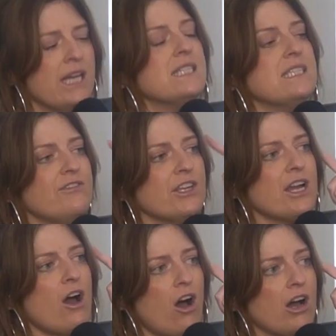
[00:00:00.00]
See, if you
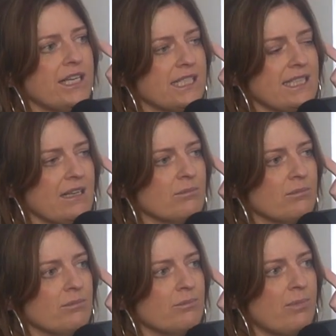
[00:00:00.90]
get hot in a
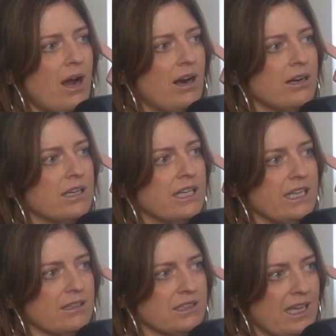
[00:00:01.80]
certain part of
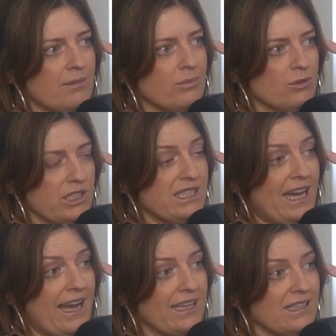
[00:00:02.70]
your temple, you
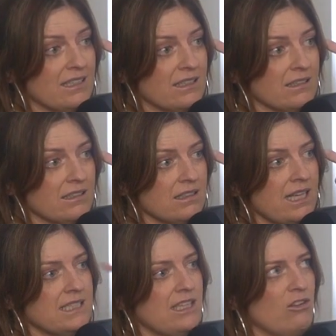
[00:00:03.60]
die.
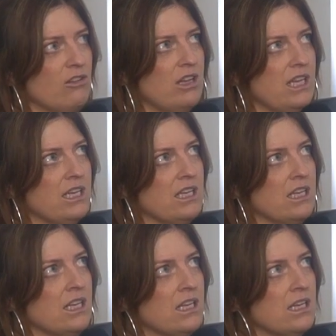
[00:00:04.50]
That's how like
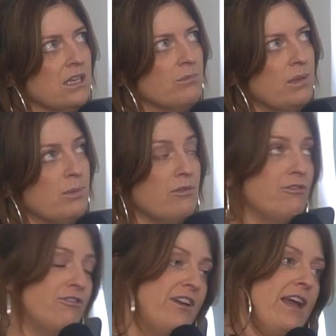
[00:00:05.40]
people have
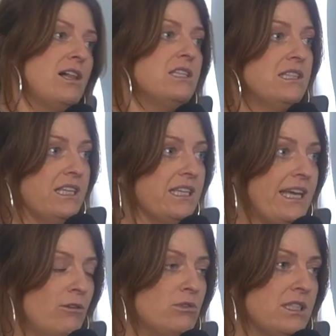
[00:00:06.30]
fell and like
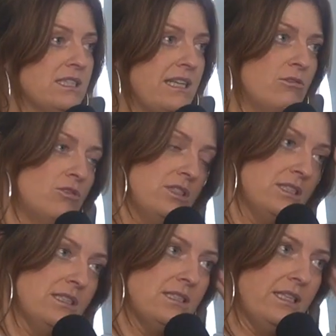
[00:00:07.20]
killed themselves
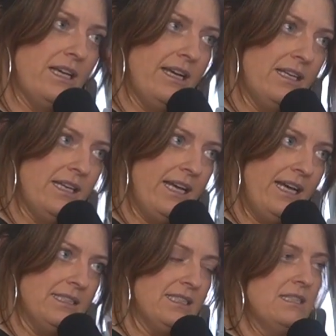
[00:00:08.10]
because it's like it
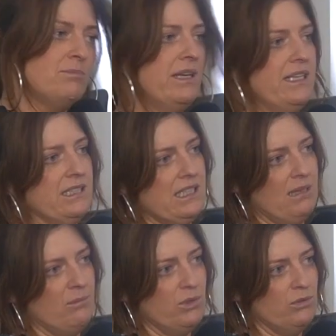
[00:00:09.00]
hits this bit of your
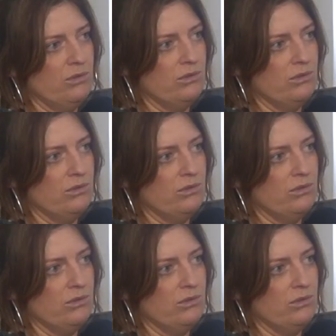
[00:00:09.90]
temple.